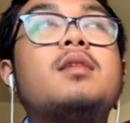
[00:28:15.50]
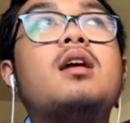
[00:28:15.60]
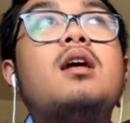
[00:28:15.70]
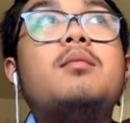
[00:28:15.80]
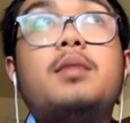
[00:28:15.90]

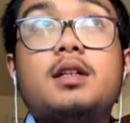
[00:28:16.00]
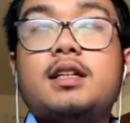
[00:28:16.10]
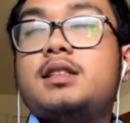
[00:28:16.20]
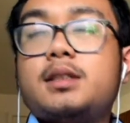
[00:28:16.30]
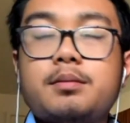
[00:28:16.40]
but then
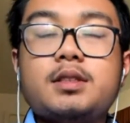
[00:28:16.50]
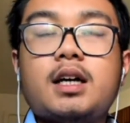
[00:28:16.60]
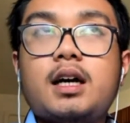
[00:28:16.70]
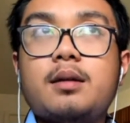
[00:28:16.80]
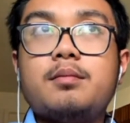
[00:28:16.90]

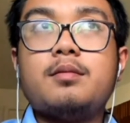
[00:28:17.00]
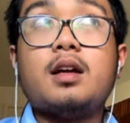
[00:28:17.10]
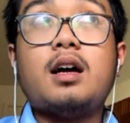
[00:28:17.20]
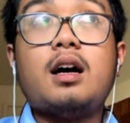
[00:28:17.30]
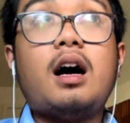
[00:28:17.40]
sometime
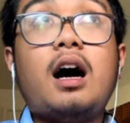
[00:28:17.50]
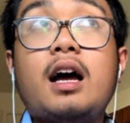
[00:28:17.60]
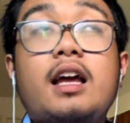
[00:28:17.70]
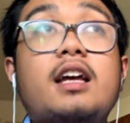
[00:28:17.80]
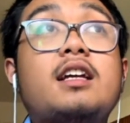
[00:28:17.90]
I
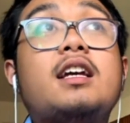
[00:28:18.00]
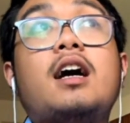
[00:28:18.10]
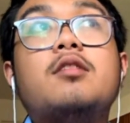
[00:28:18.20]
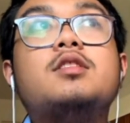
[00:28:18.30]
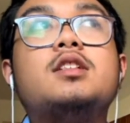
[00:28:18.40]

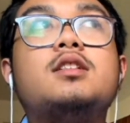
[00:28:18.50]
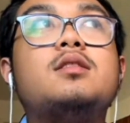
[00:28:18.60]
encountered